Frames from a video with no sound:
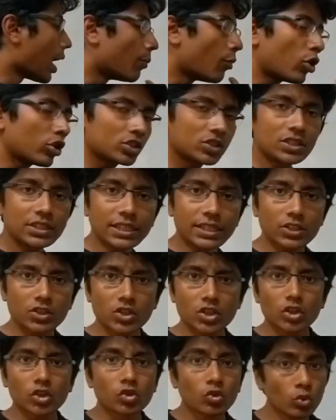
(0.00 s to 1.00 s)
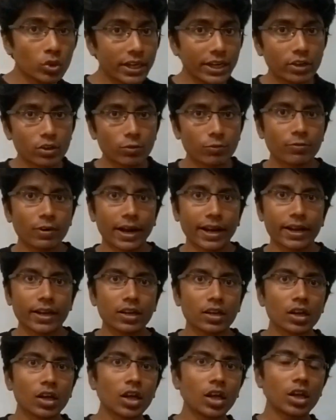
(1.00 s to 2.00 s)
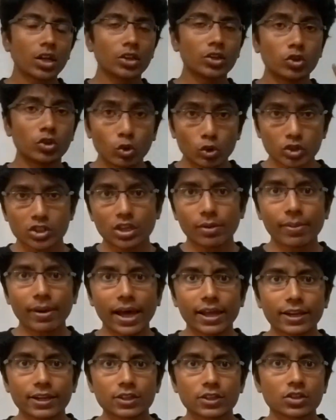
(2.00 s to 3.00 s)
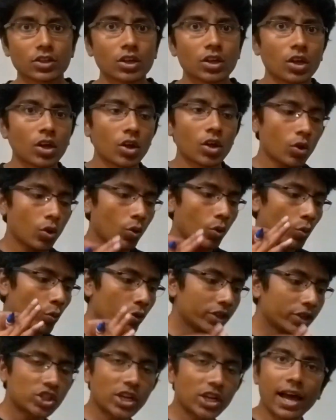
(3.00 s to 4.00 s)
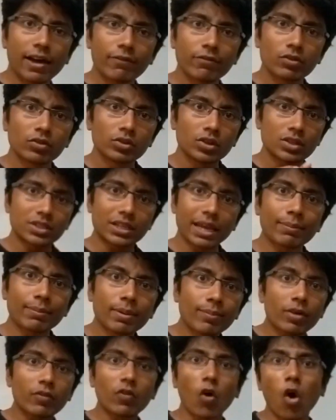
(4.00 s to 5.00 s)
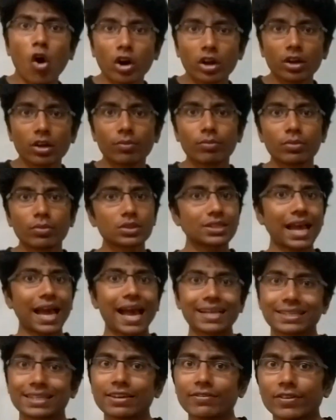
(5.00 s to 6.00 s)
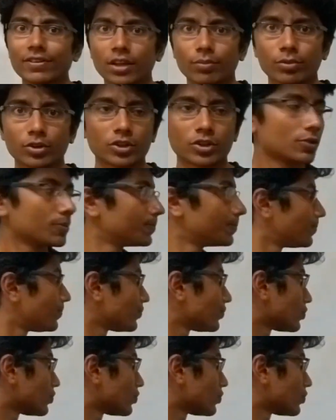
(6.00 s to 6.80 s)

Amongst these, you need to find those subarrays which have the same number of odd numbers as even numbers.